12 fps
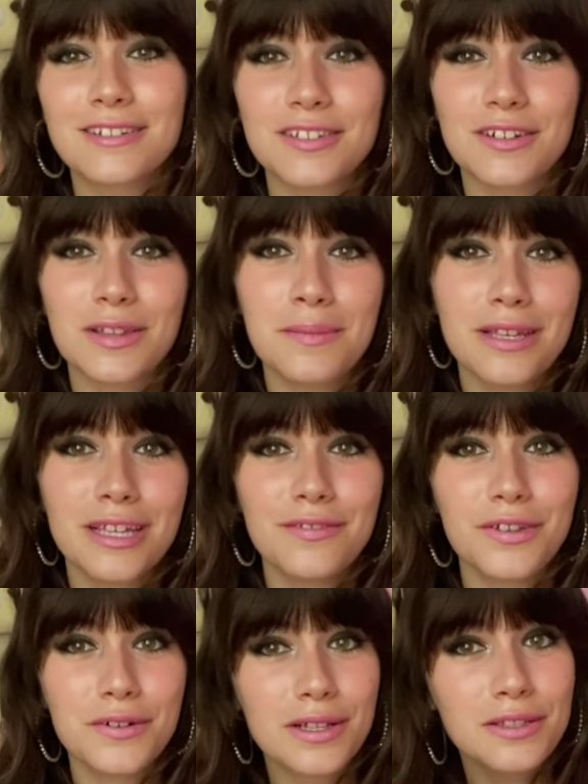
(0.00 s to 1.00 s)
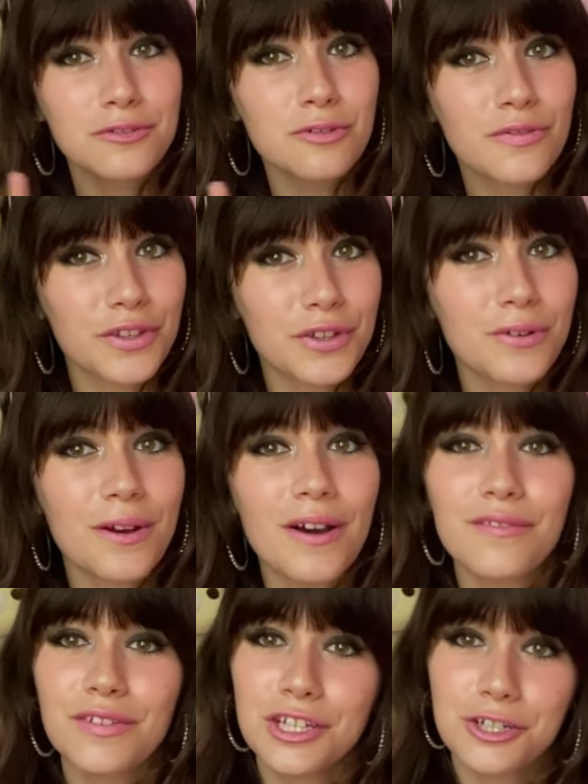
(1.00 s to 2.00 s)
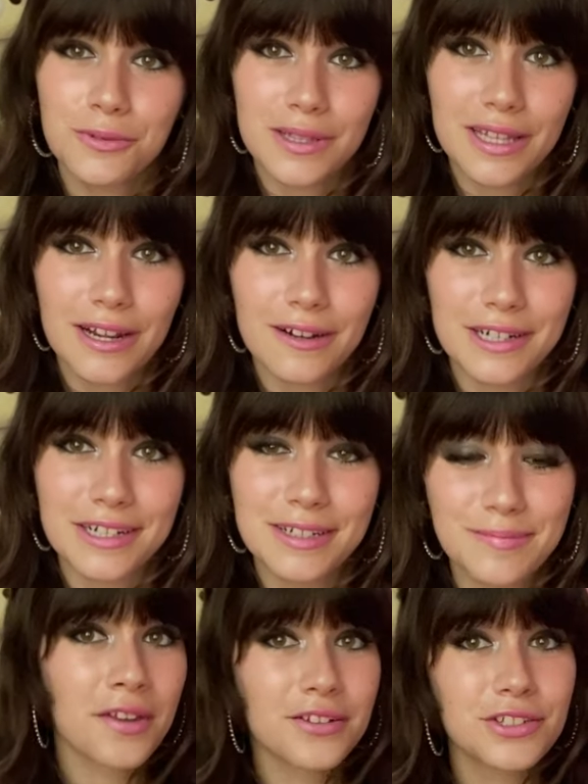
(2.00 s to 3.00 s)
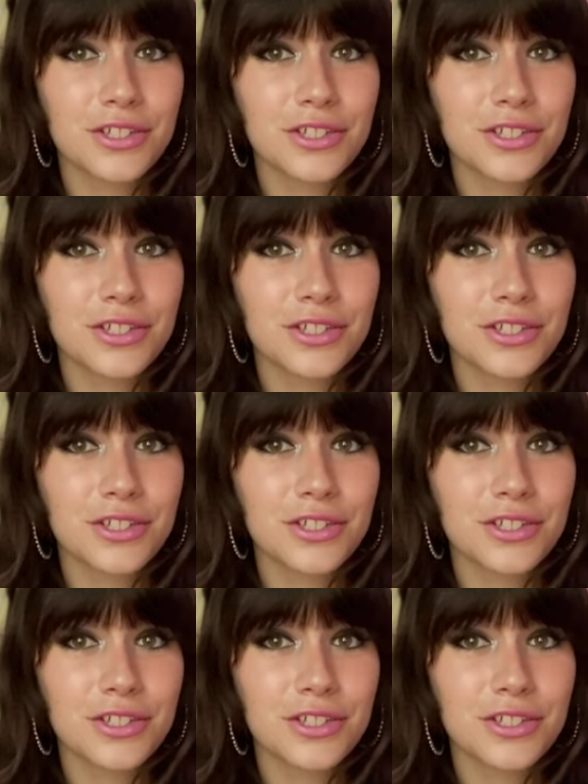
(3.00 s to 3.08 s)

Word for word: So let me give you a little review of each one that I got.